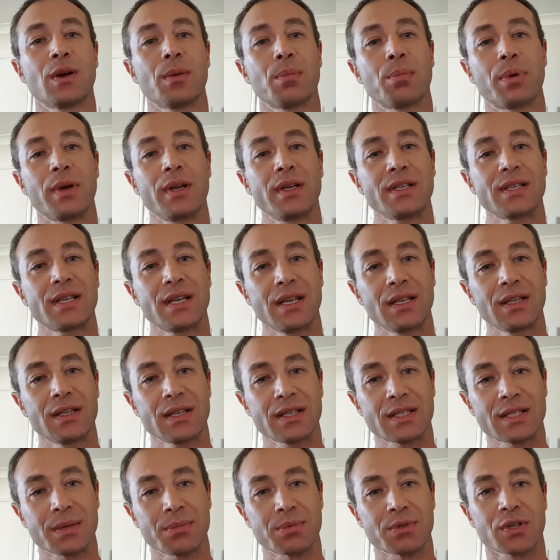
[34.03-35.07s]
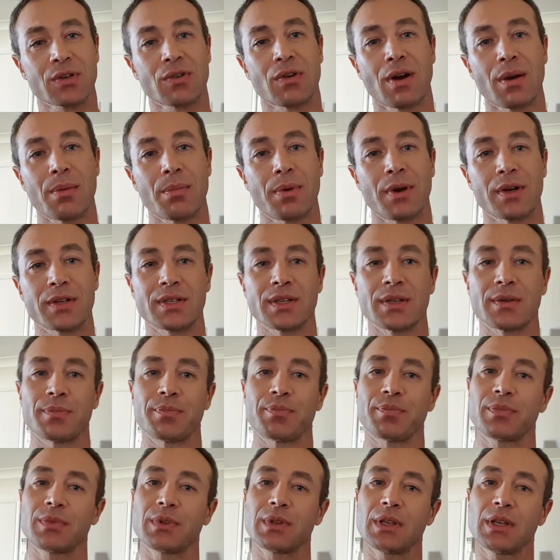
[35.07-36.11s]
Please hit the subscribe button,
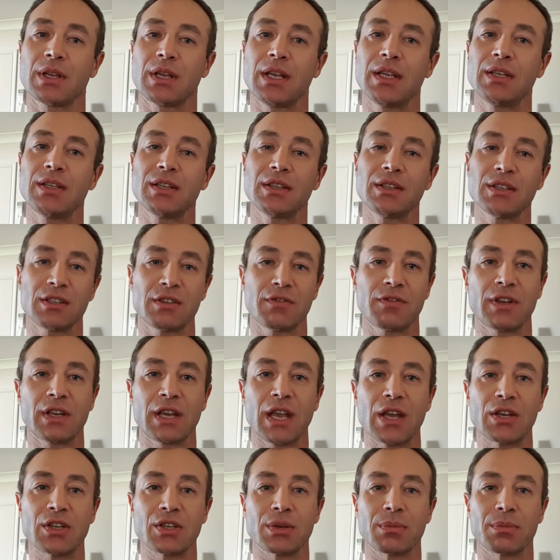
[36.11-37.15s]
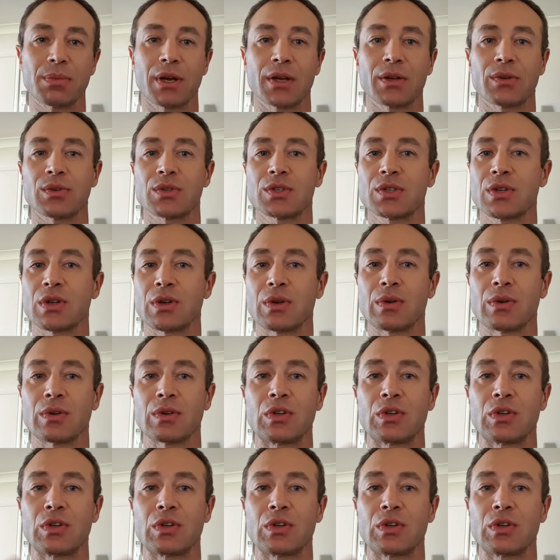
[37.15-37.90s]
hit the notification button so